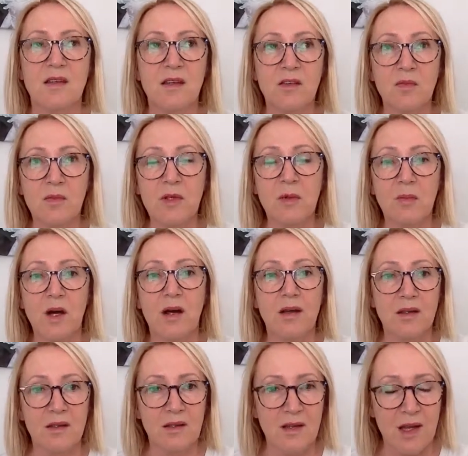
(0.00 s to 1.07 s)
Give me my
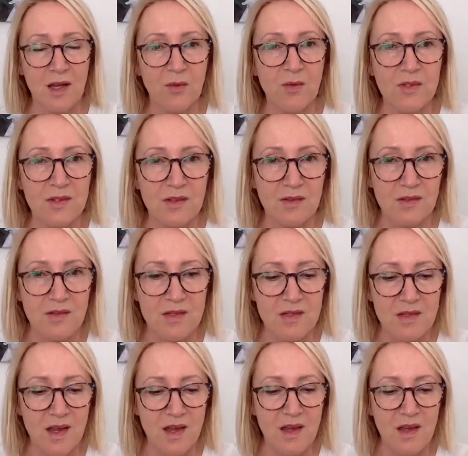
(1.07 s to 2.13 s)

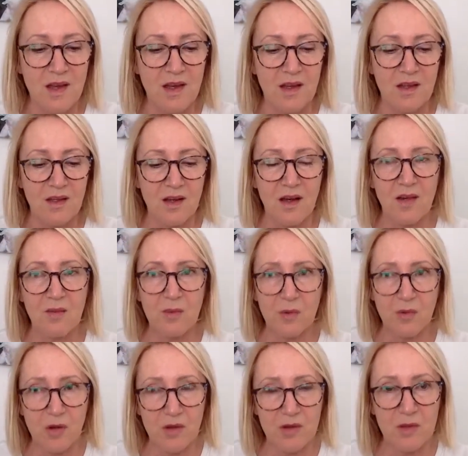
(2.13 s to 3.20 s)
inheritance. I've
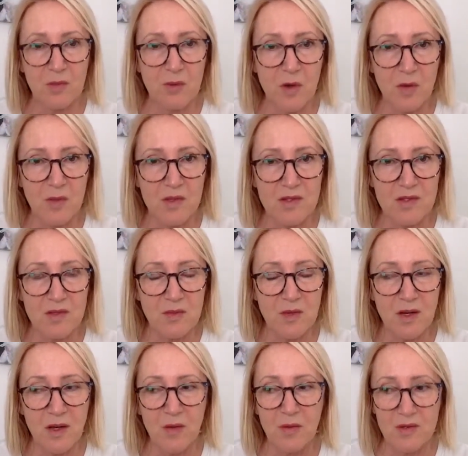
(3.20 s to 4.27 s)
got the promise when
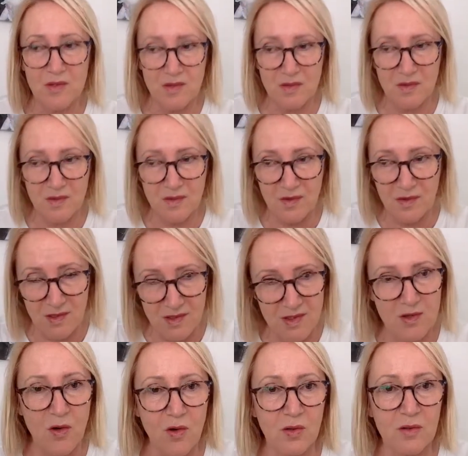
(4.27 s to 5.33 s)
I was this
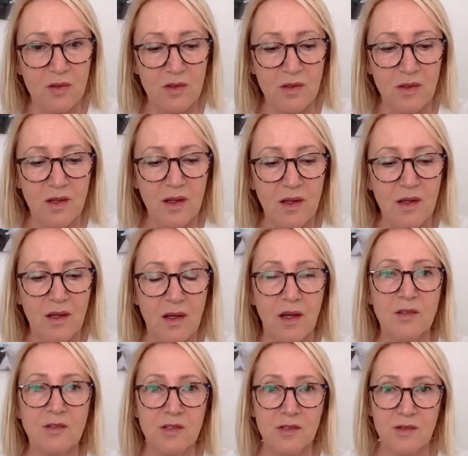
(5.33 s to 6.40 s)
old,
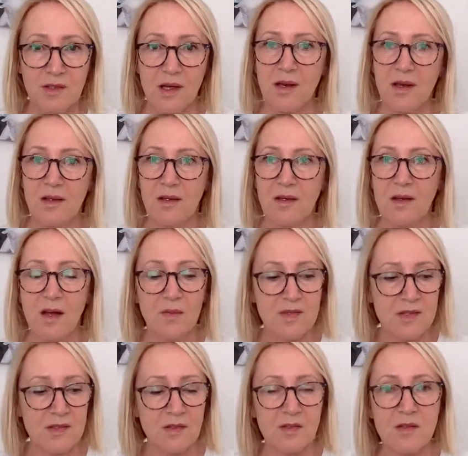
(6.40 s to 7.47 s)
and today I'm
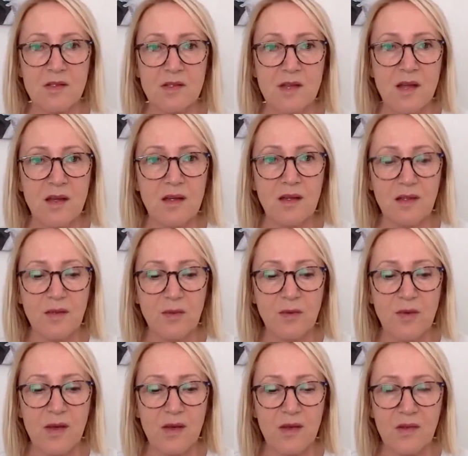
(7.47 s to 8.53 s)
still standing in
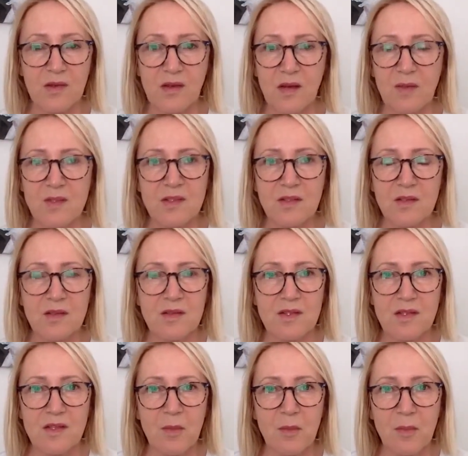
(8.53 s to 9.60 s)
faith. I'm still in the
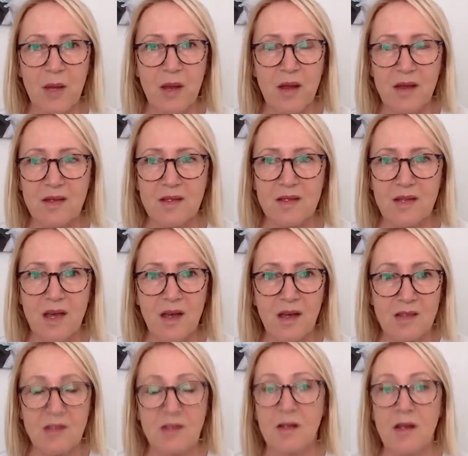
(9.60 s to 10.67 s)
same place. I
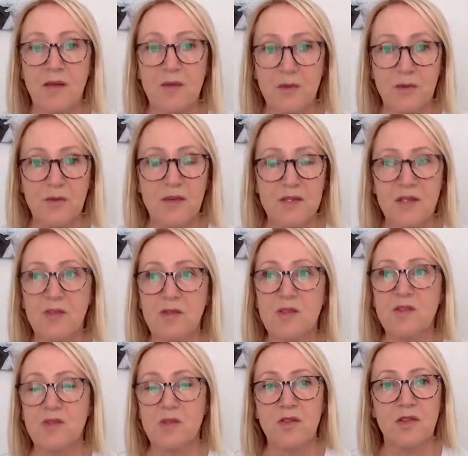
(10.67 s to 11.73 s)
still have the physical
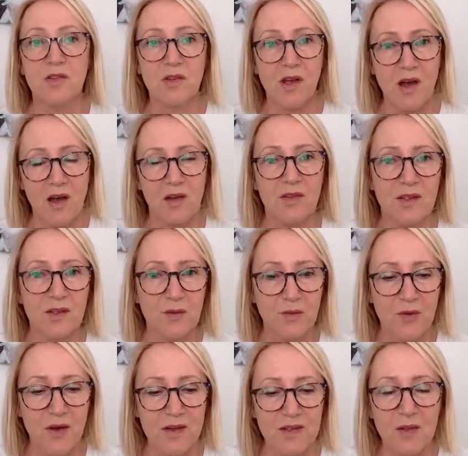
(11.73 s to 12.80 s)
strength to go out there and
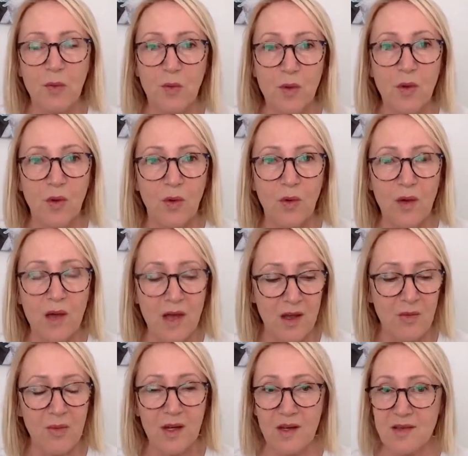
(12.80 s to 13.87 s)
fight a war,
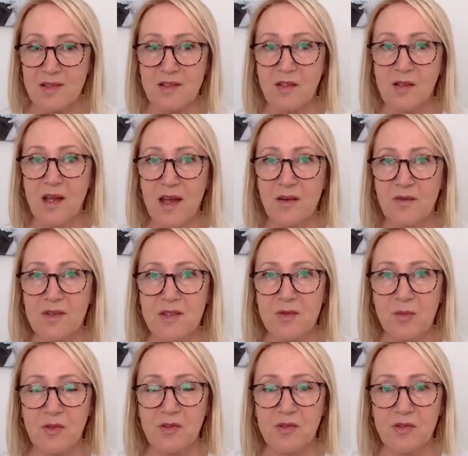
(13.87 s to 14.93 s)
but I still have the
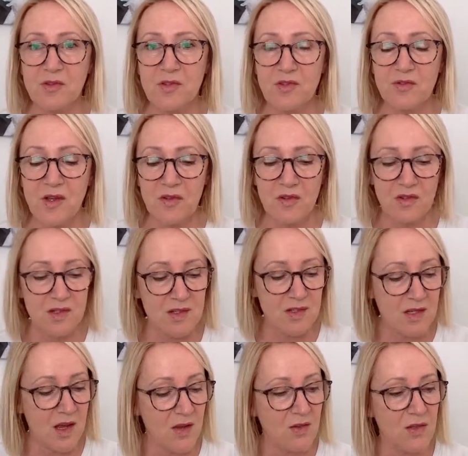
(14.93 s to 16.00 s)
spiritual strength to
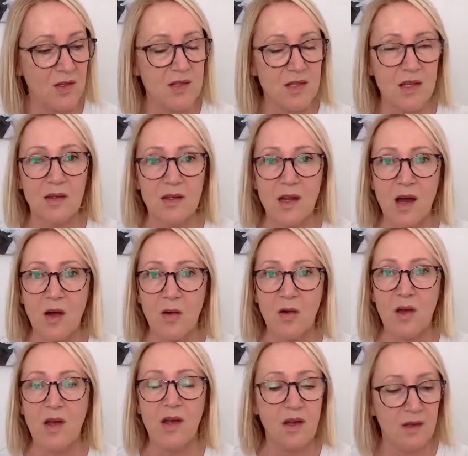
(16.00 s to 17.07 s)
stand here and say, Now,
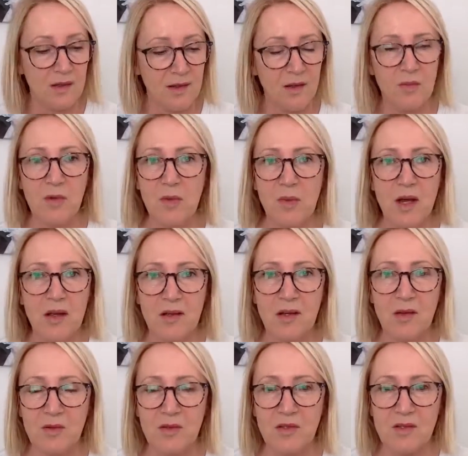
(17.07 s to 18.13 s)
give me my
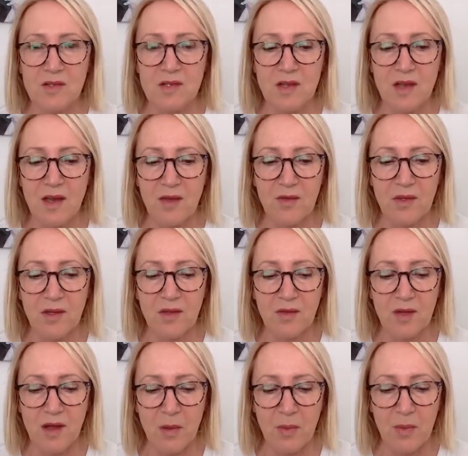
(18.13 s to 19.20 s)
inheritance. I haven't
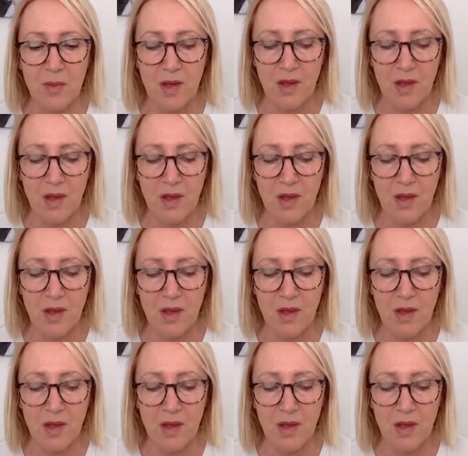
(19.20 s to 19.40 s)
given up.